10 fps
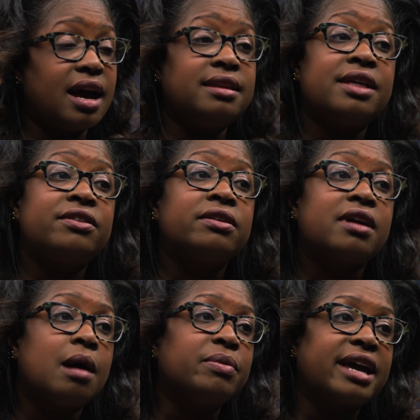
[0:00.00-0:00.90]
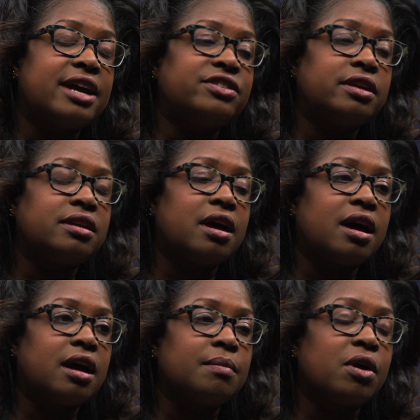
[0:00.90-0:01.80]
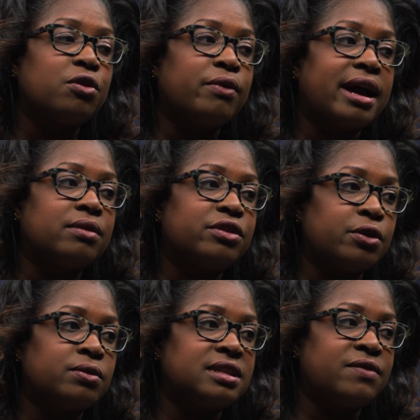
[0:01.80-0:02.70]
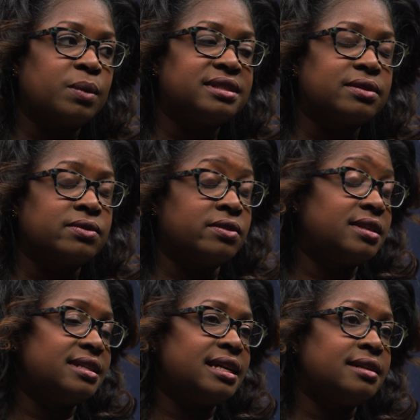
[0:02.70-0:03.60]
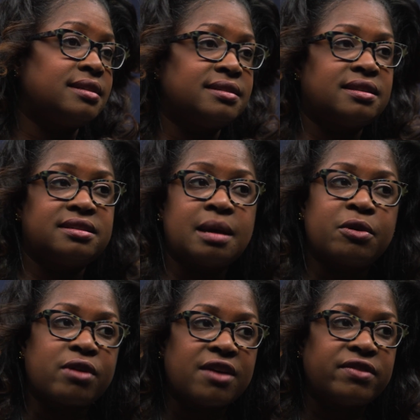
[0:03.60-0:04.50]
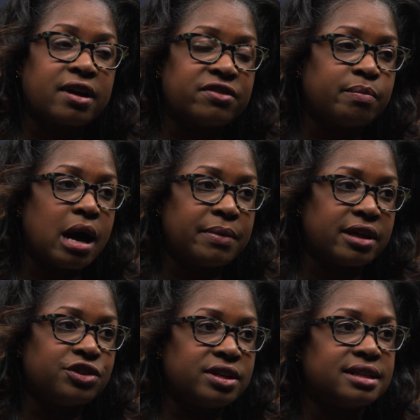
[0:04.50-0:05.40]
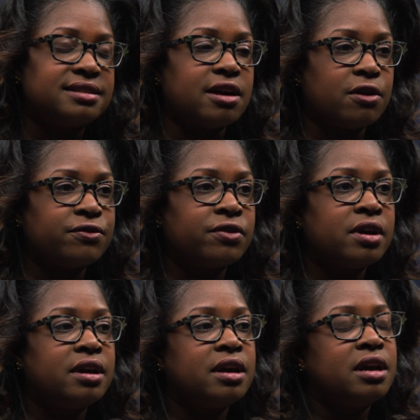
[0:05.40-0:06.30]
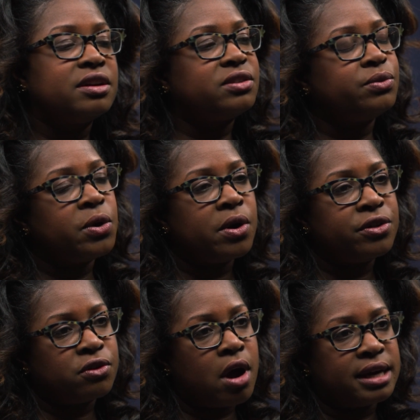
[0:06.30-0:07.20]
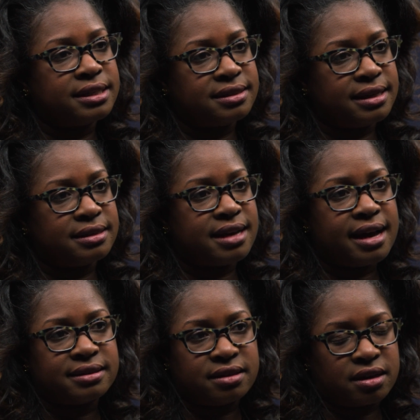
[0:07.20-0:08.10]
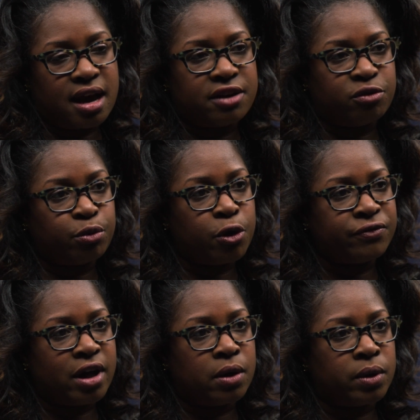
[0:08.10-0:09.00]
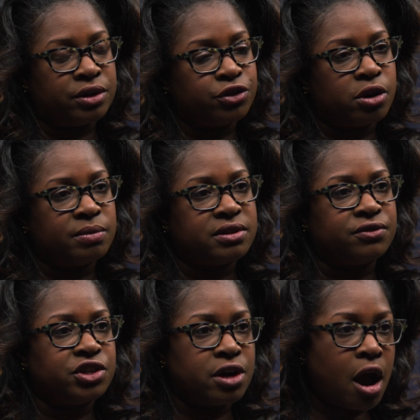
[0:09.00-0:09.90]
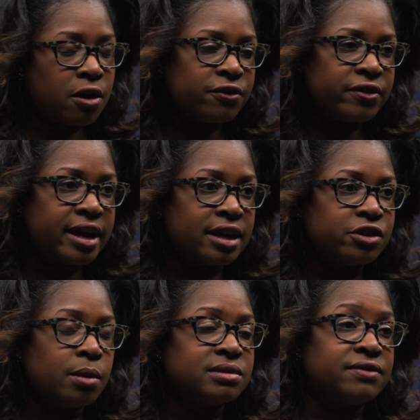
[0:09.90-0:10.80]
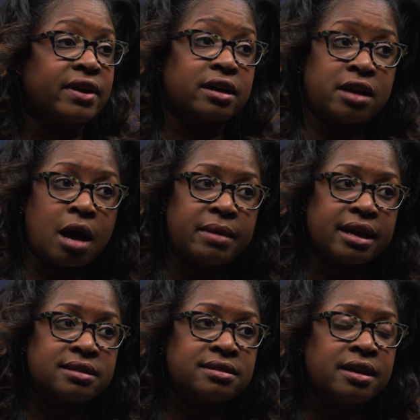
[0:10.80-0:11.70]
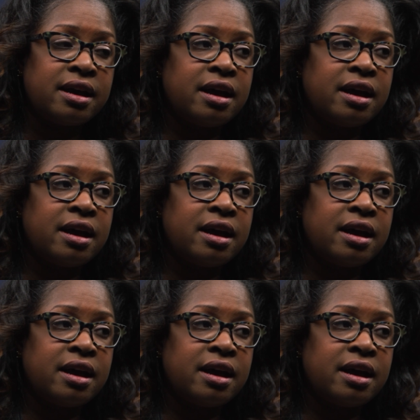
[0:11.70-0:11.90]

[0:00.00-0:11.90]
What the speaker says: Another complication around those living with sickle cell disease is the demographic of the population itself. So no other chronic disease has the kind of profile in terms of geography, in terms of economics,